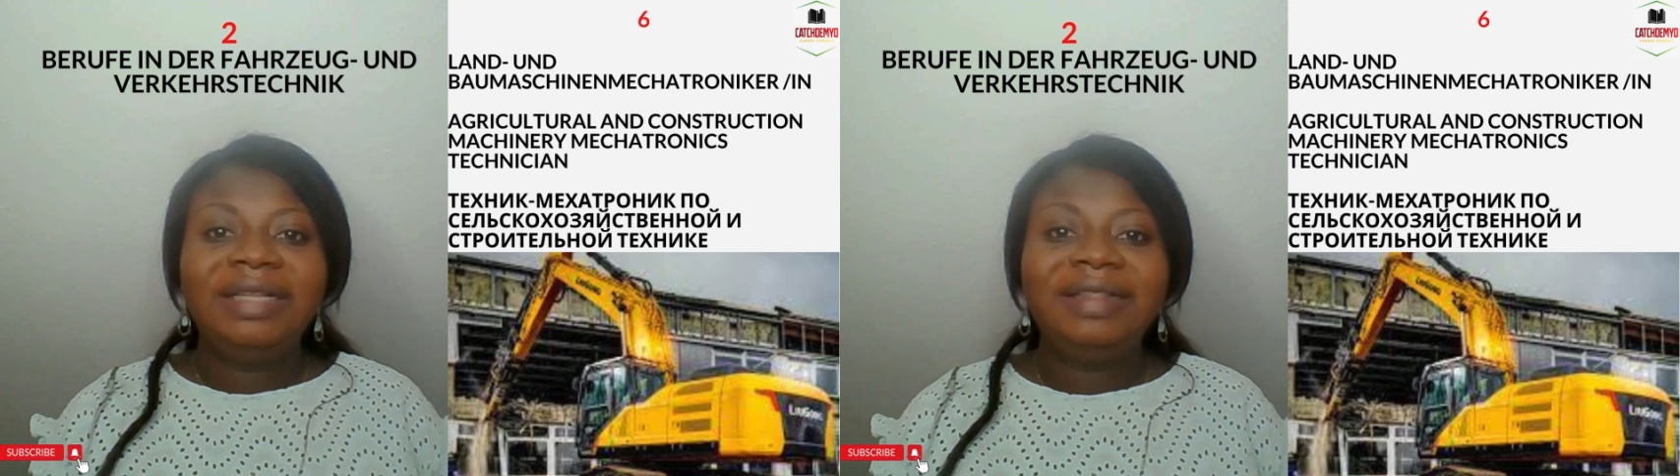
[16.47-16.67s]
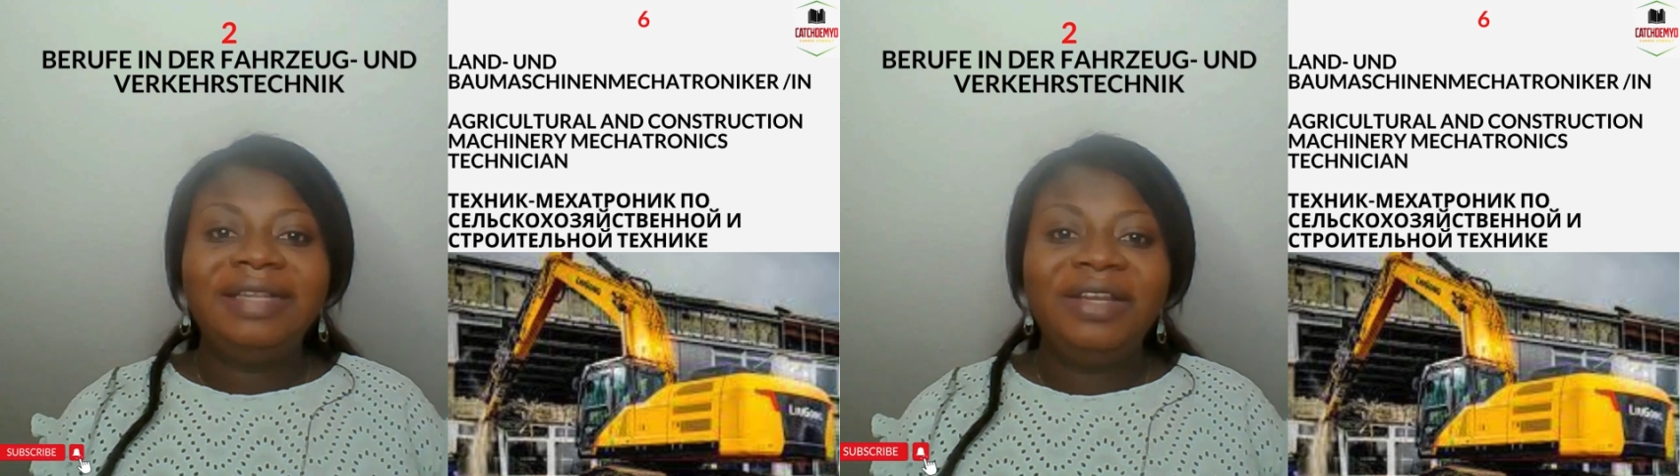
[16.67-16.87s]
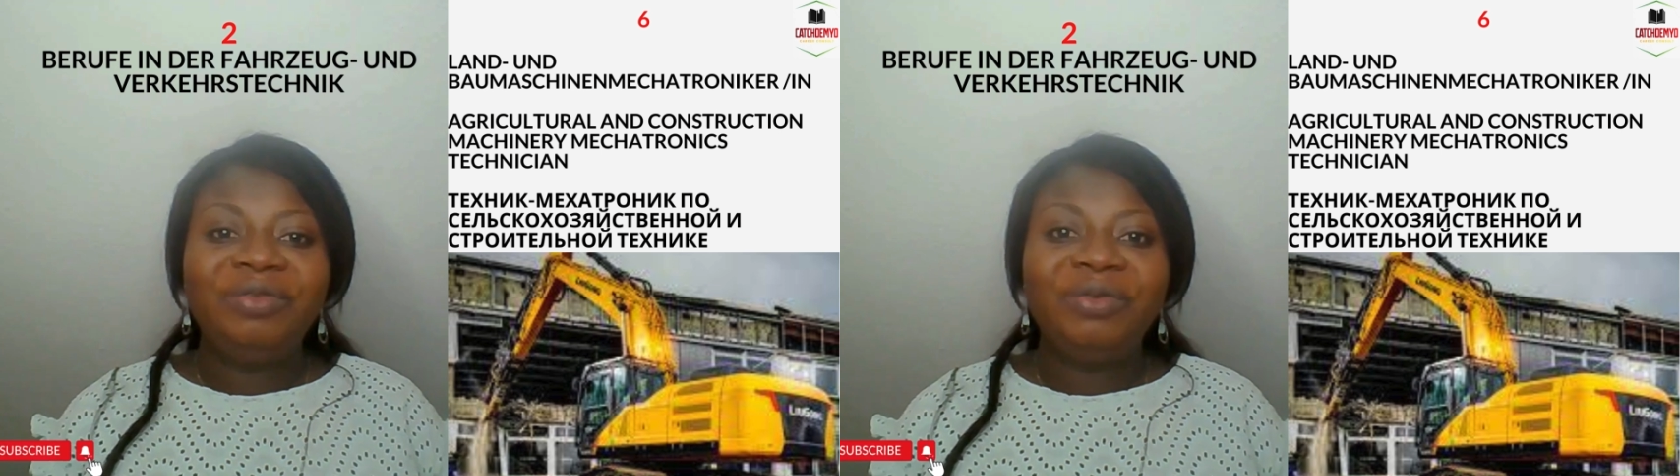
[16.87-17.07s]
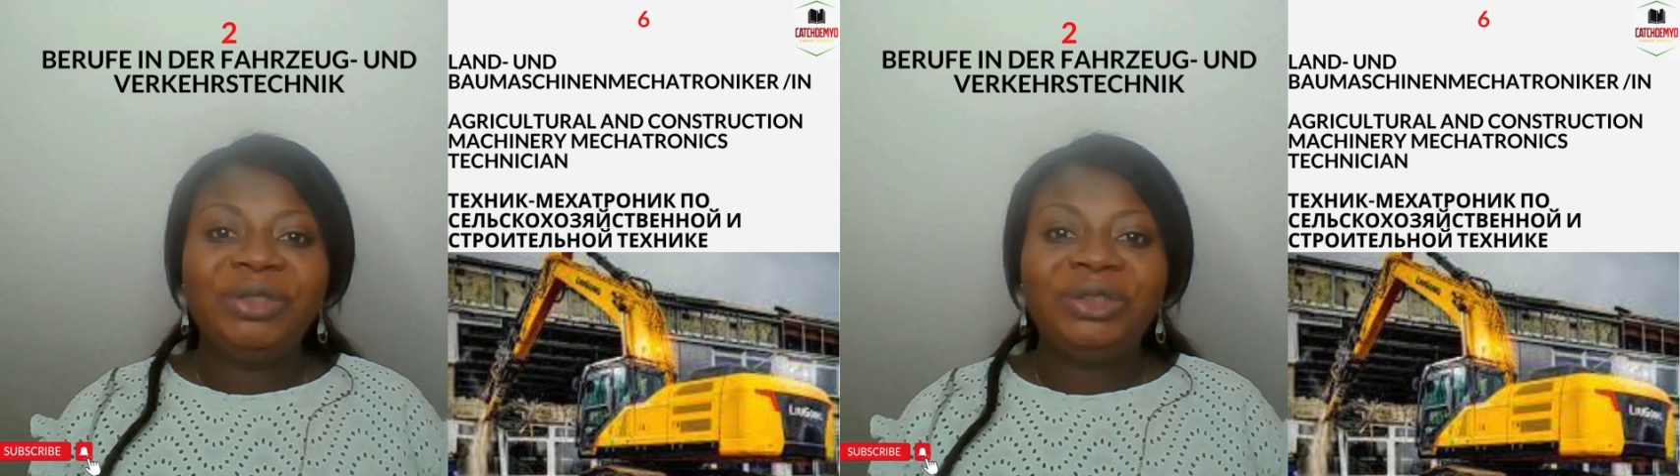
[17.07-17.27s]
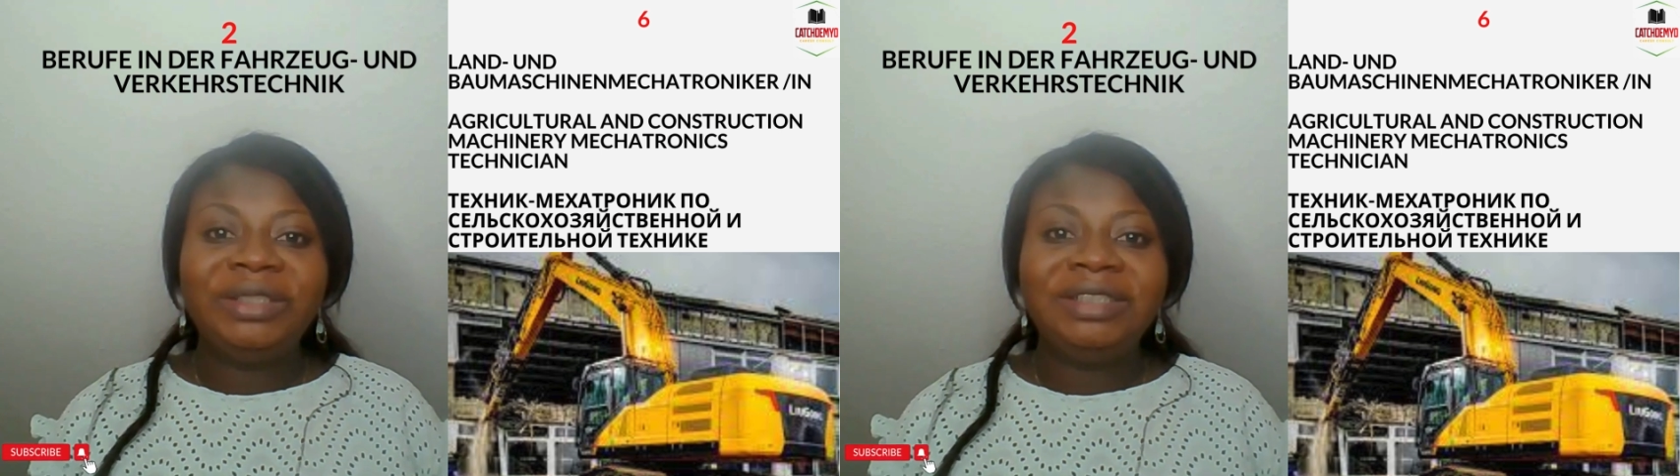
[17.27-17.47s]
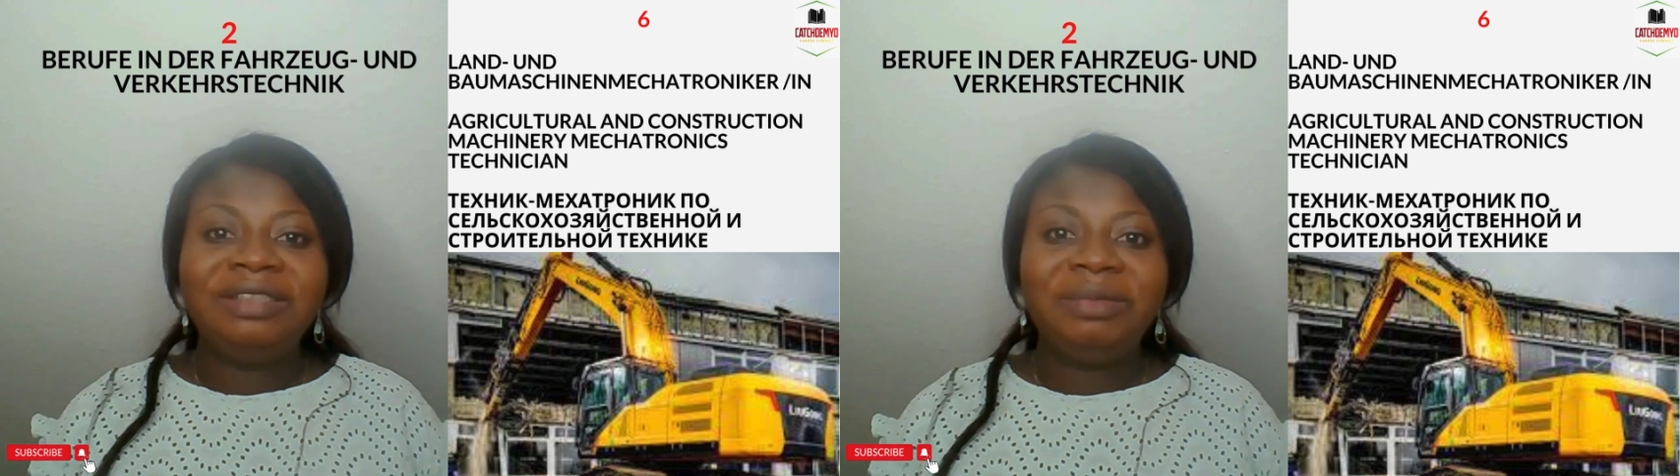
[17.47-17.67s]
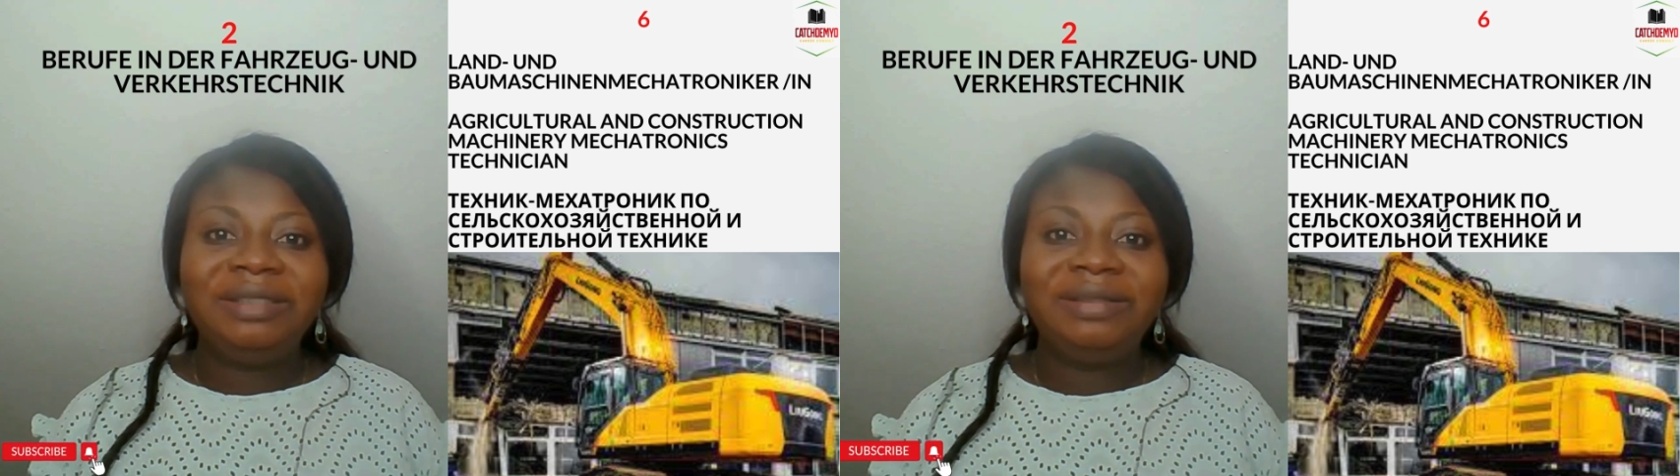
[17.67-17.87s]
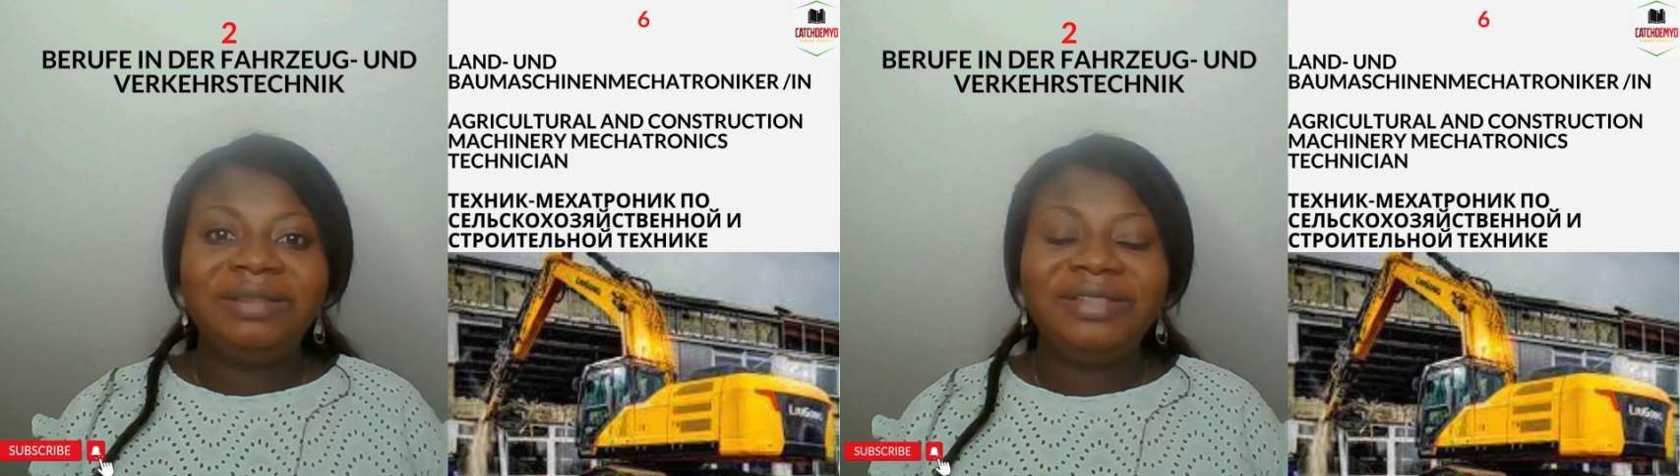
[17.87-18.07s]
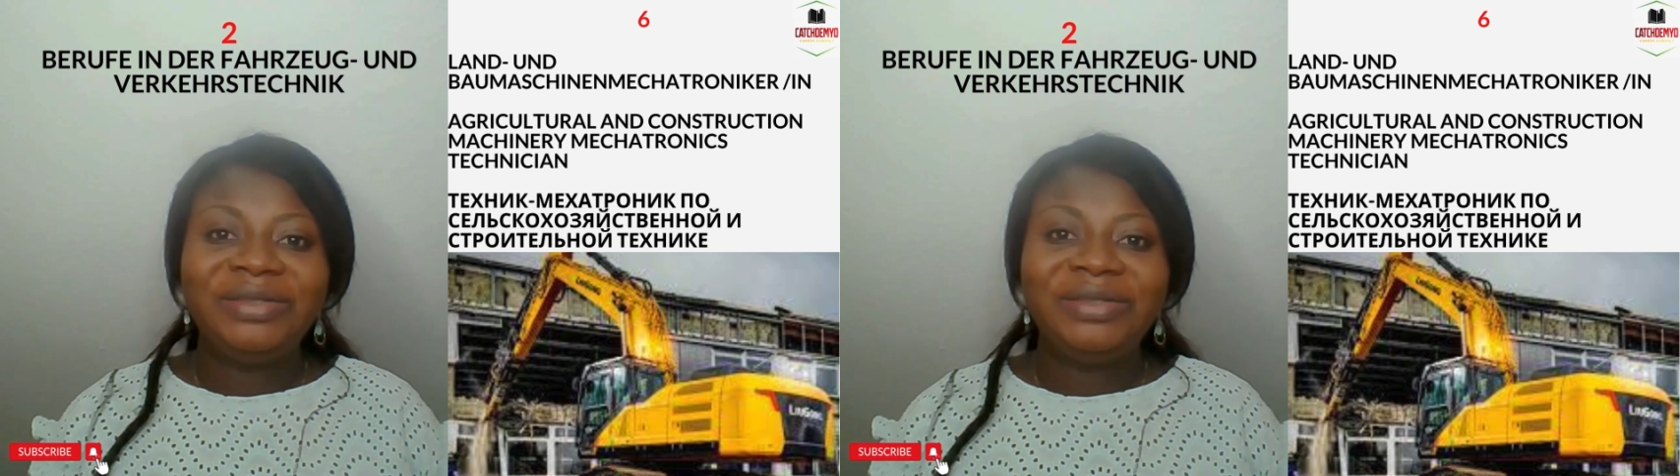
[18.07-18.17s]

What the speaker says: Thank you for joining me